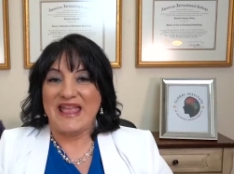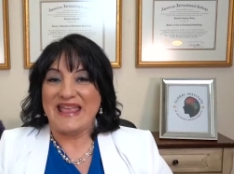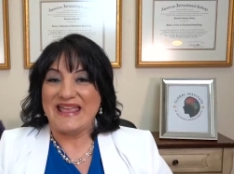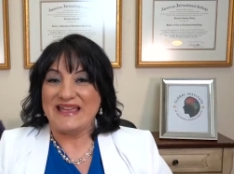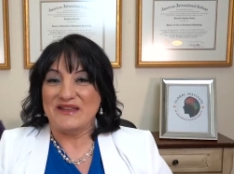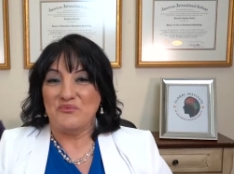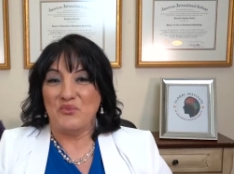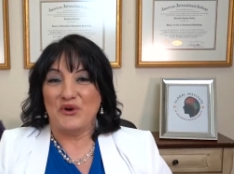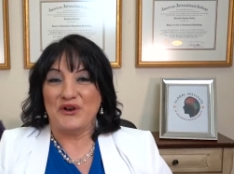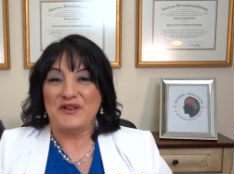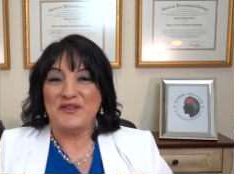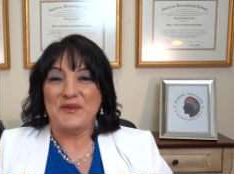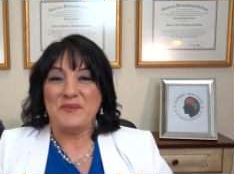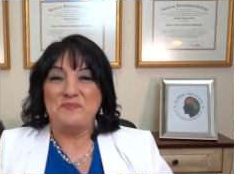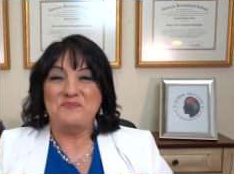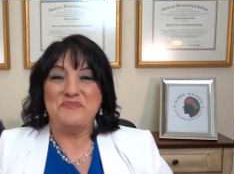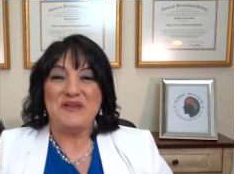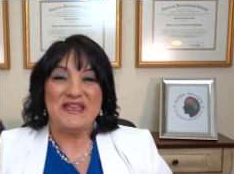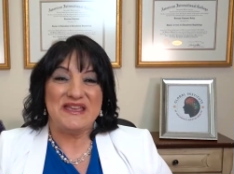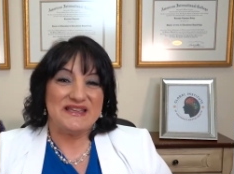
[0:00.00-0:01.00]
And one of the
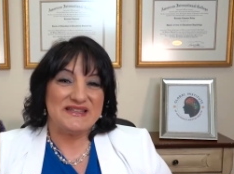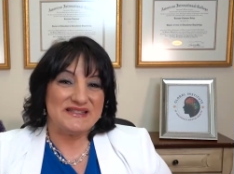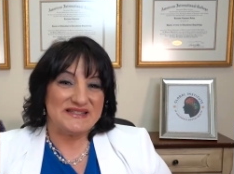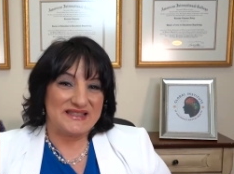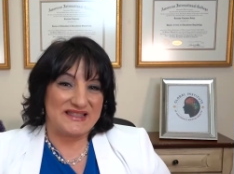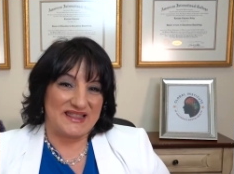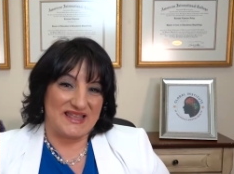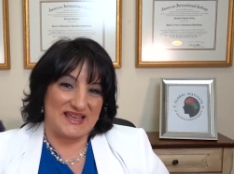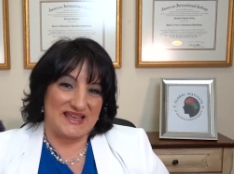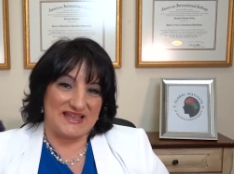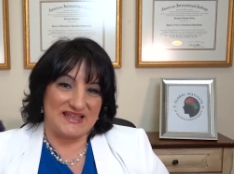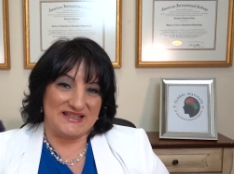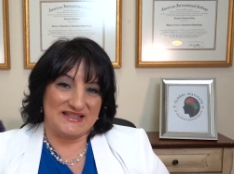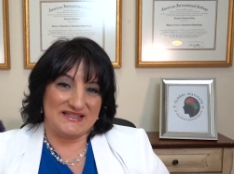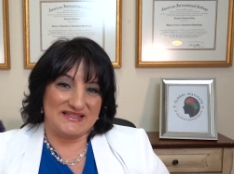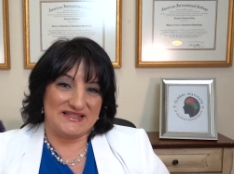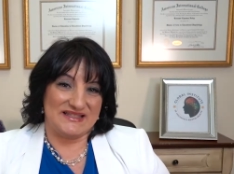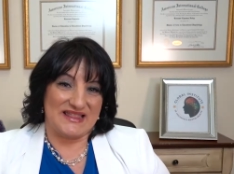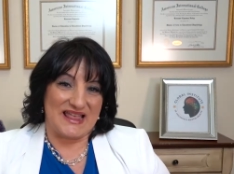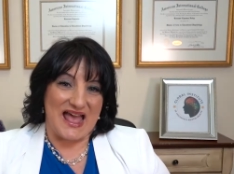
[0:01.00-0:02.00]
biggest
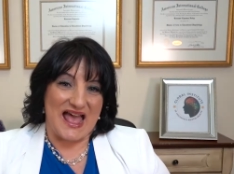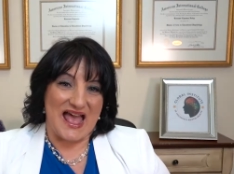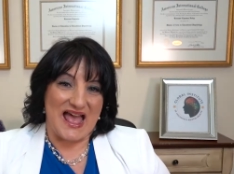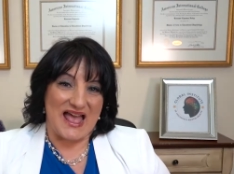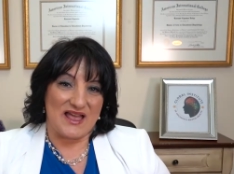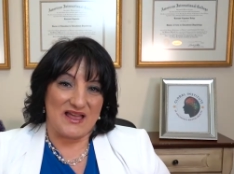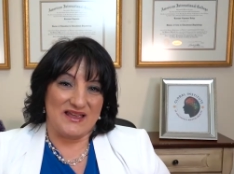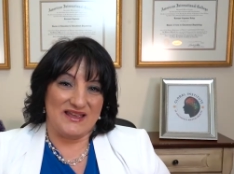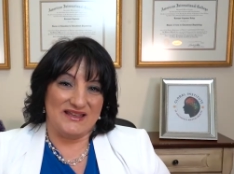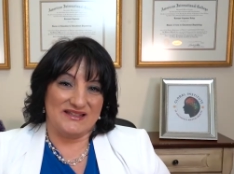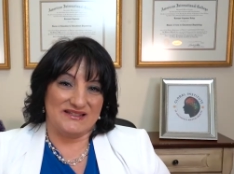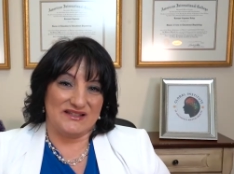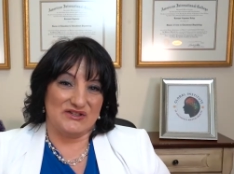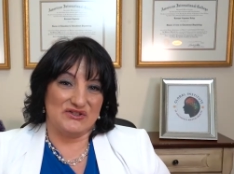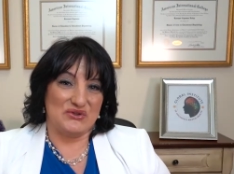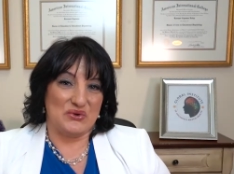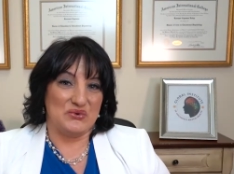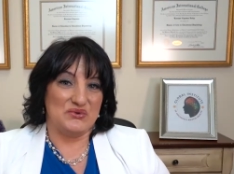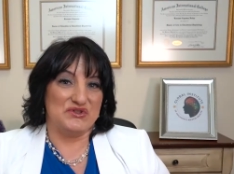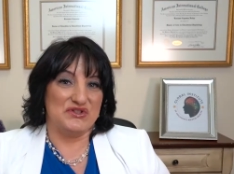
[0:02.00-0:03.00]
things that is
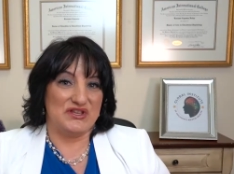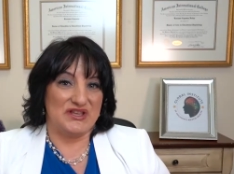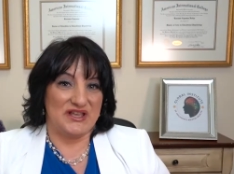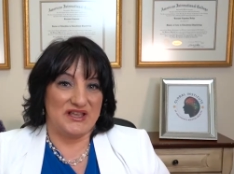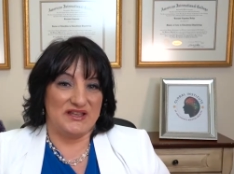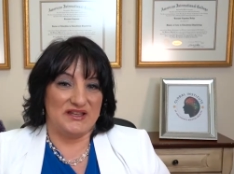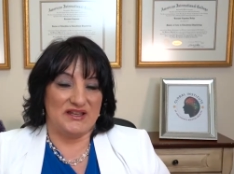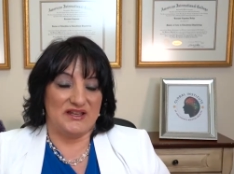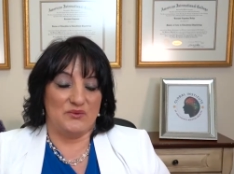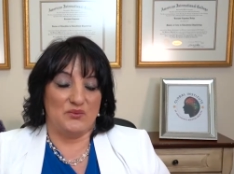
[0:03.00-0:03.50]
associated